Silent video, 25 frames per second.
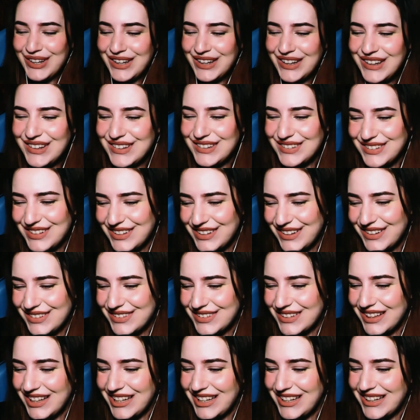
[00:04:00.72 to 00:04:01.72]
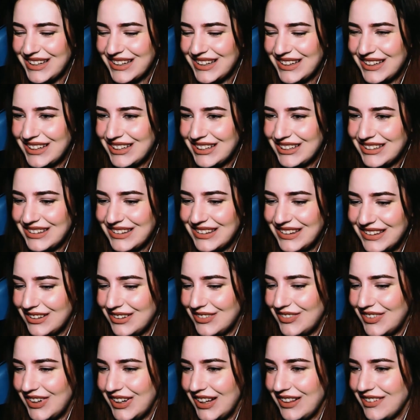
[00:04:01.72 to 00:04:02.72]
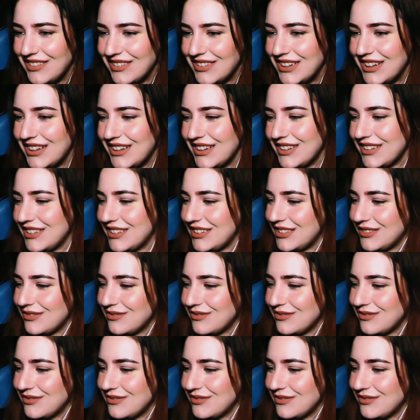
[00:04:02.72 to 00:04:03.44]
Seriously? Oh my lord.